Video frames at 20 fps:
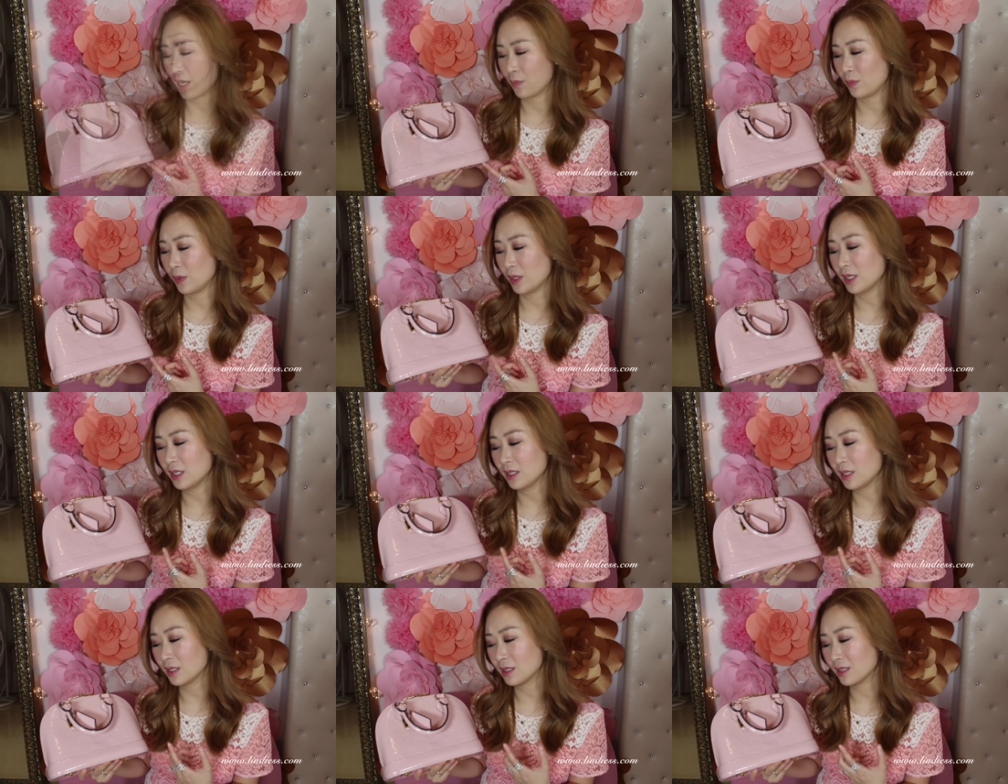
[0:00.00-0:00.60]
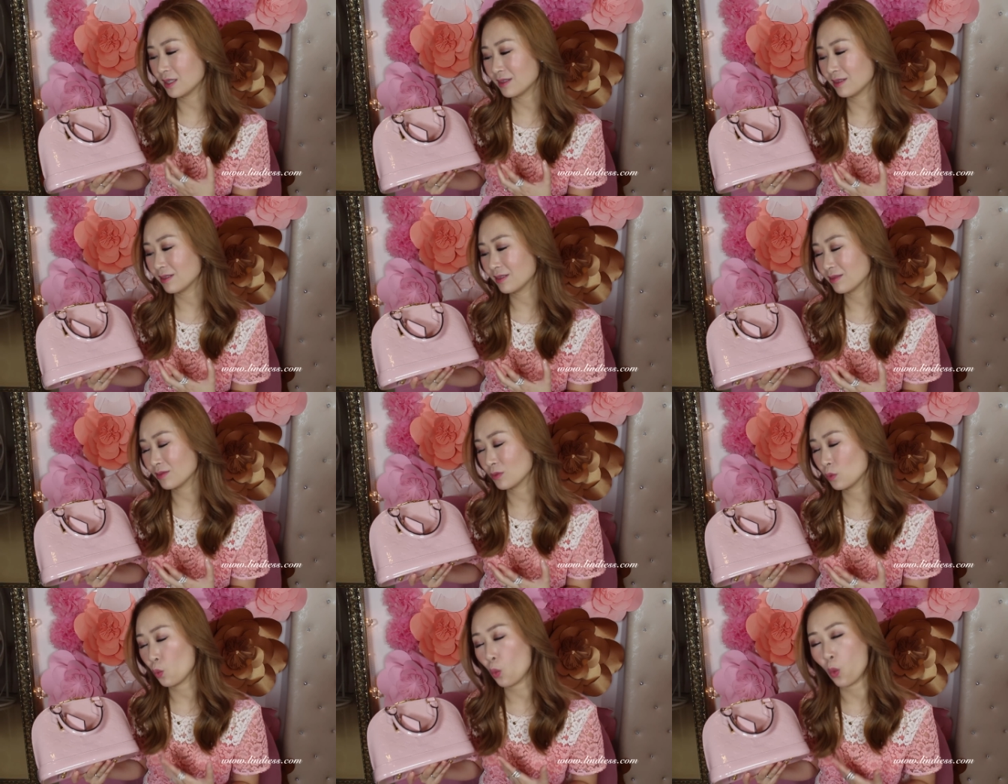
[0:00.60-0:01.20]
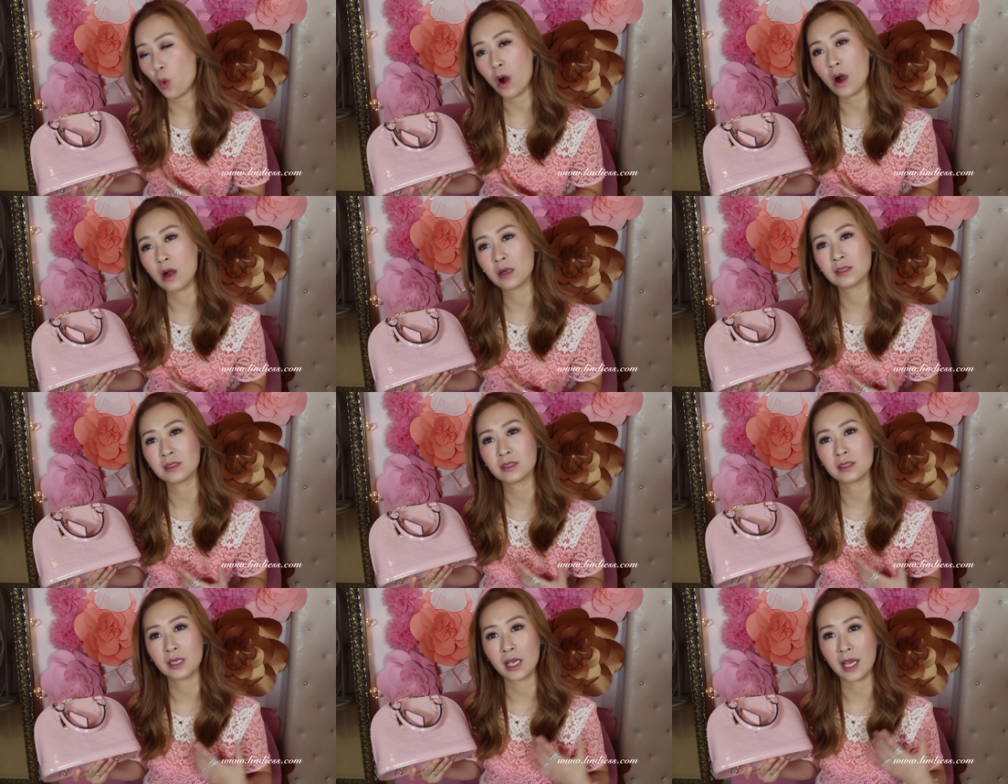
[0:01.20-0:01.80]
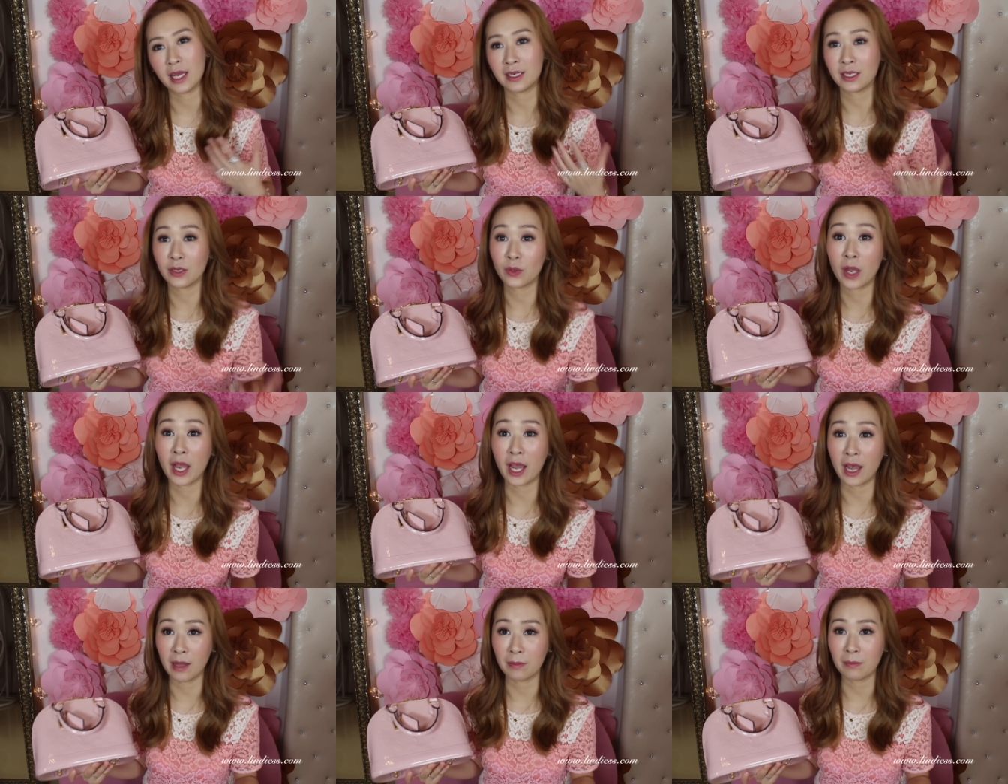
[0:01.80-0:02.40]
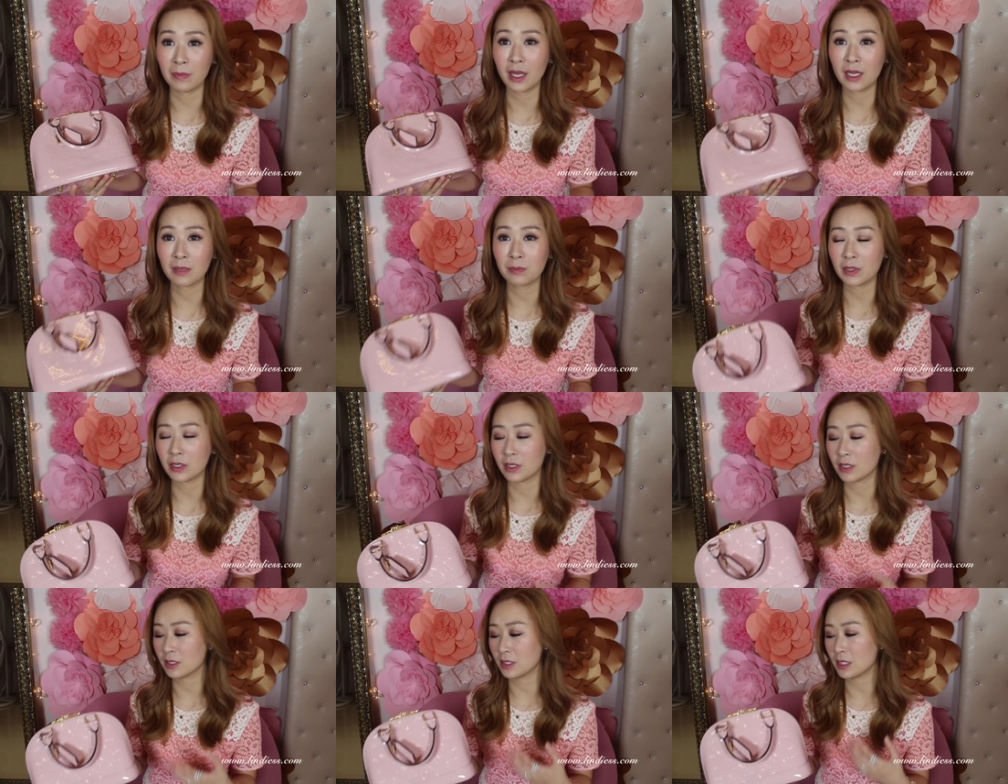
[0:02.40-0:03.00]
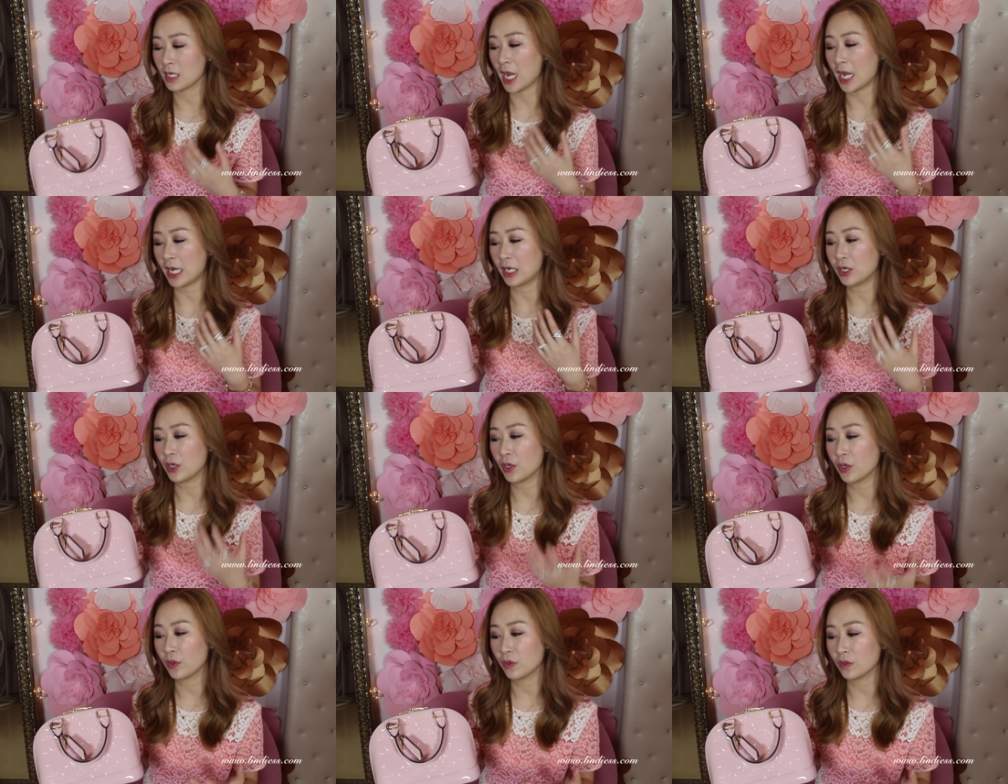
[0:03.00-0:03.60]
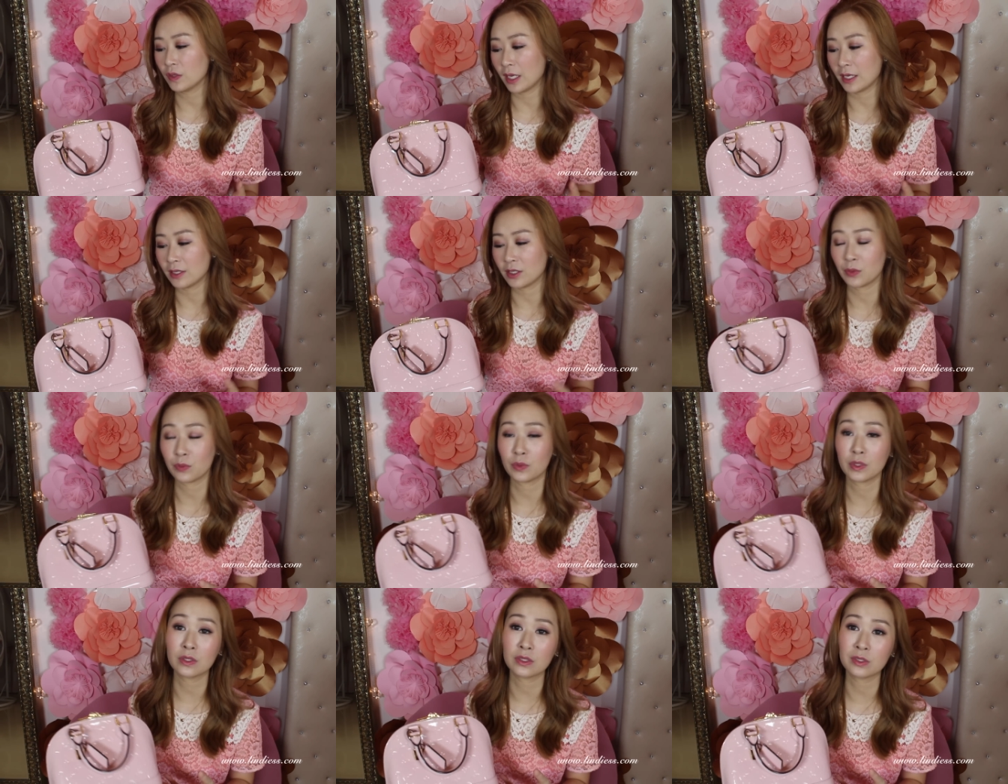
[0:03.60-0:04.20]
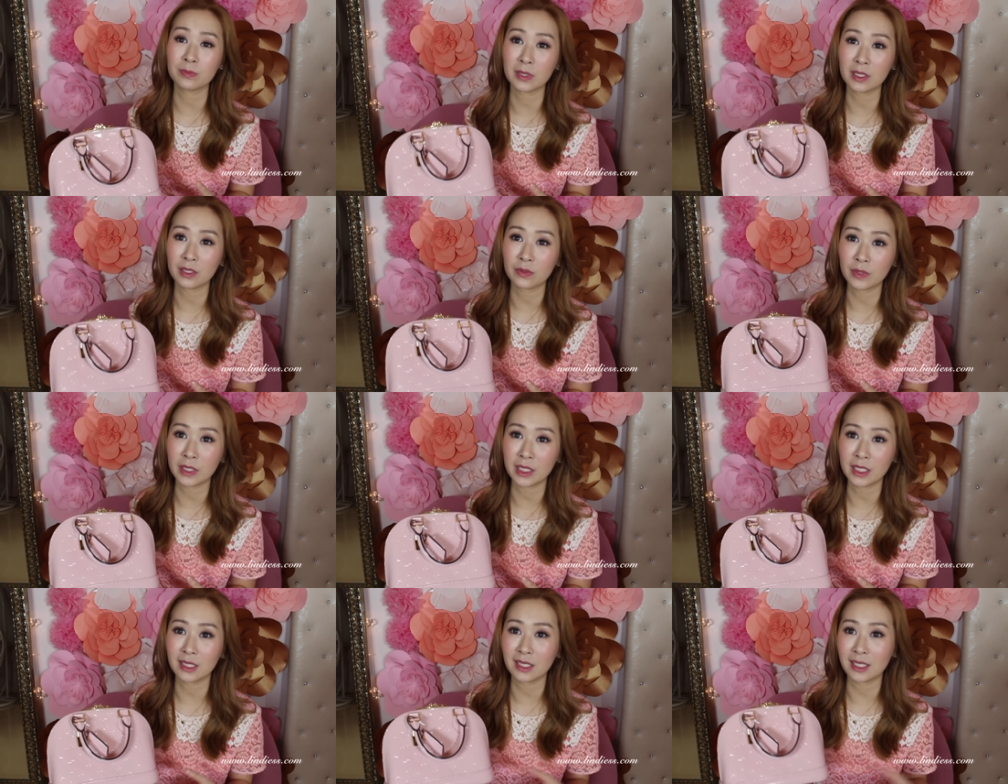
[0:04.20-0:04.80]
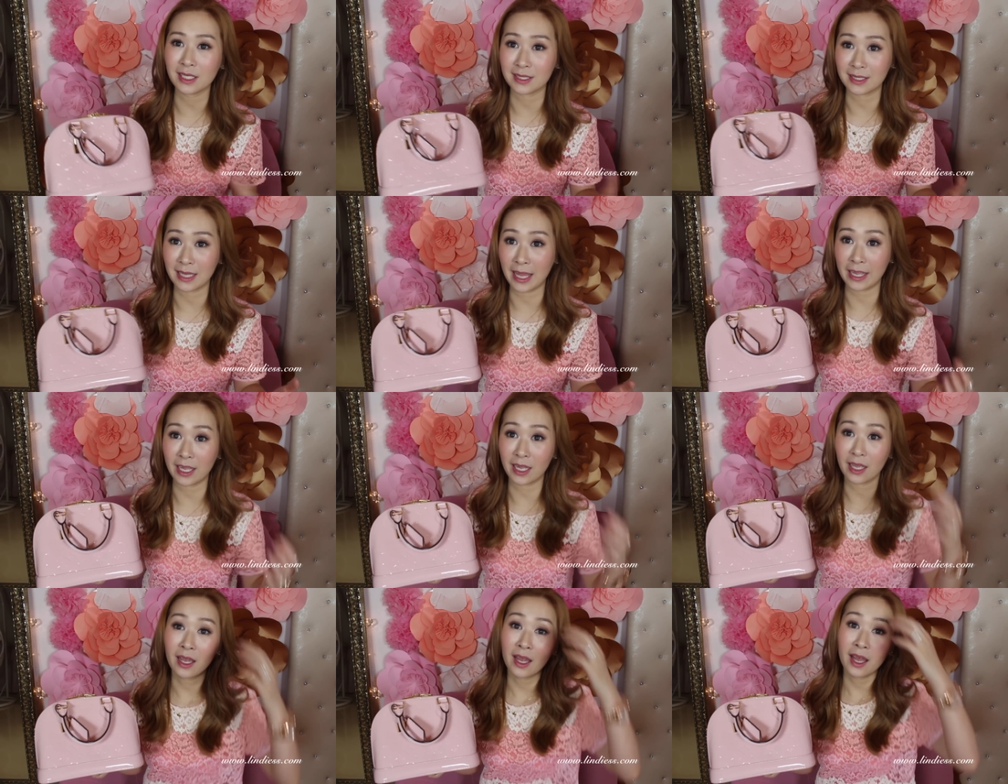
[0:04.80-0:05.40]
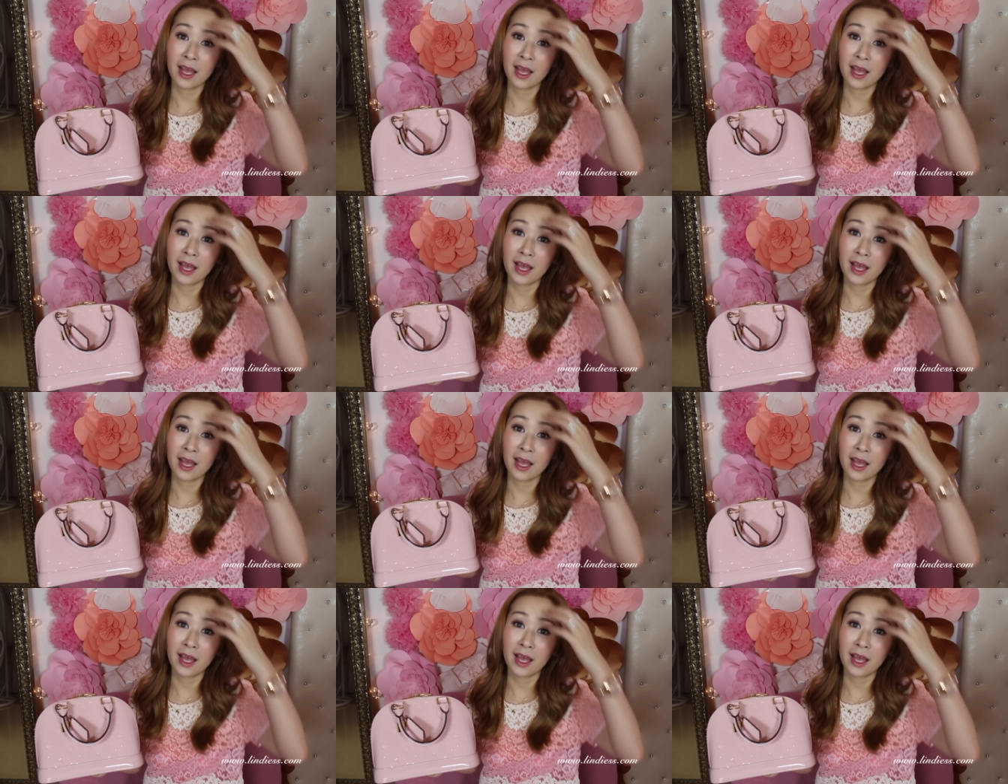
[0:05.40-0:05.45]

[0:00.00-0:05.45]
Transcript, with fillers: I really didn't want a new handbag because I know that the Rose Ballerine is like